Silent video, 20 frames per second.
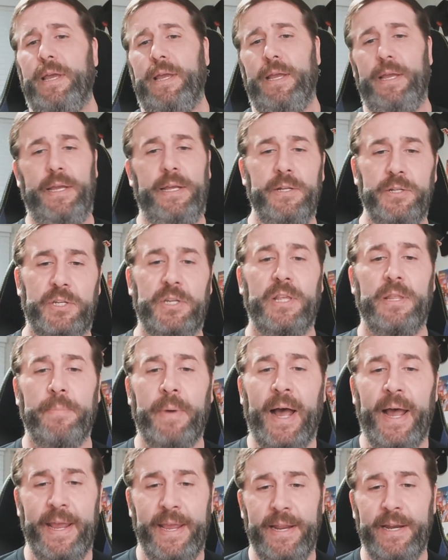into the
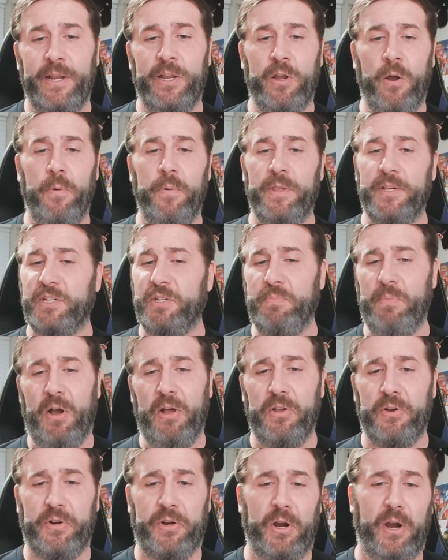buy-in and go with a
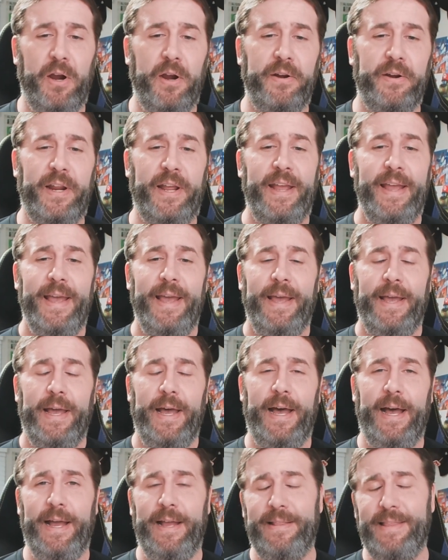smaller card.
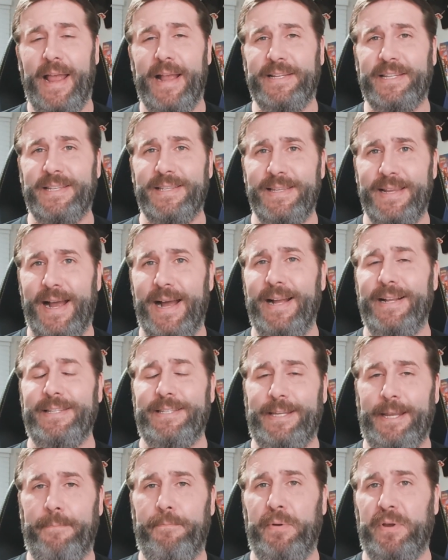That's
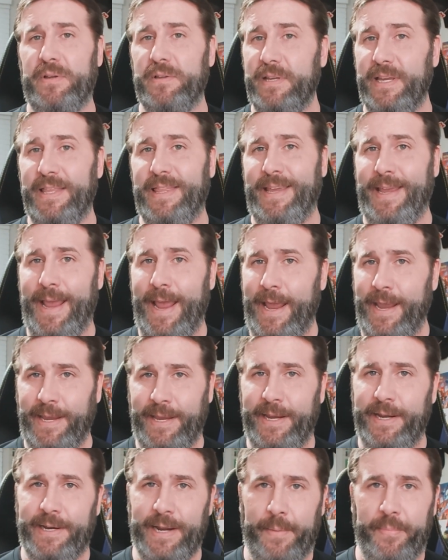not typically
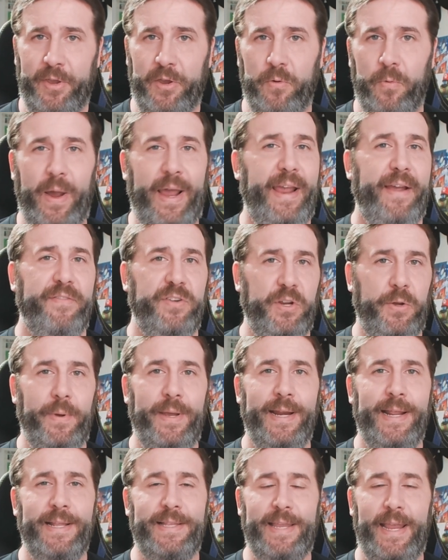the AEW way of
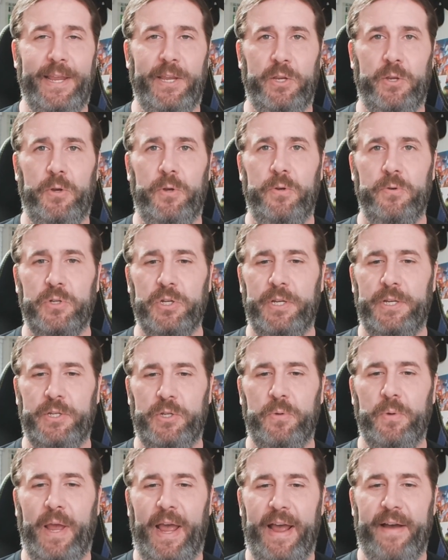doing it. They usually
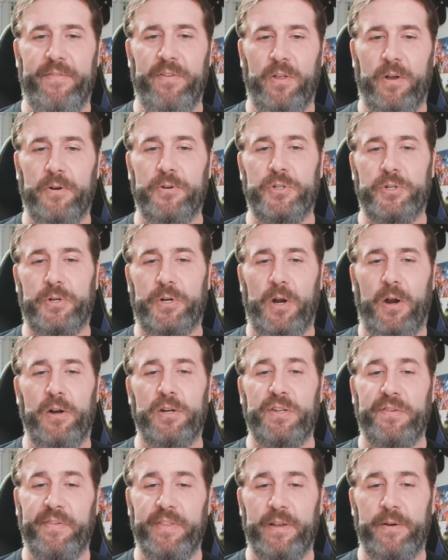do have larger
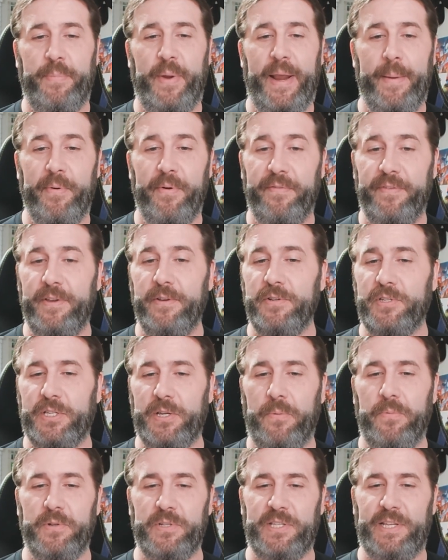cards for their pay-per-views,
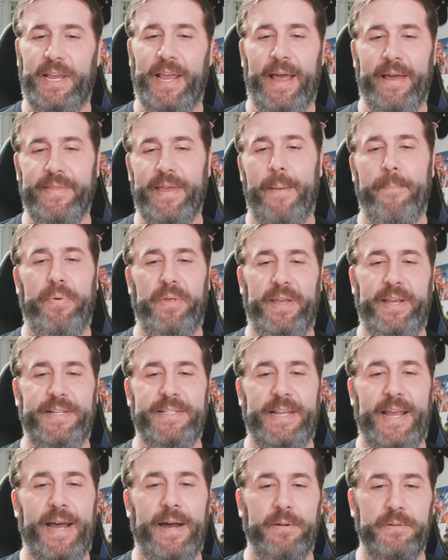so we'll see how that
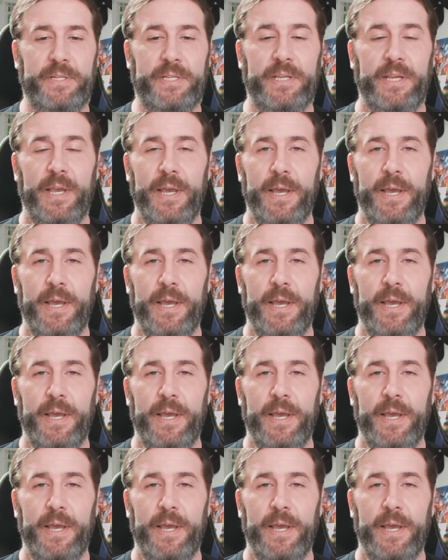plays out.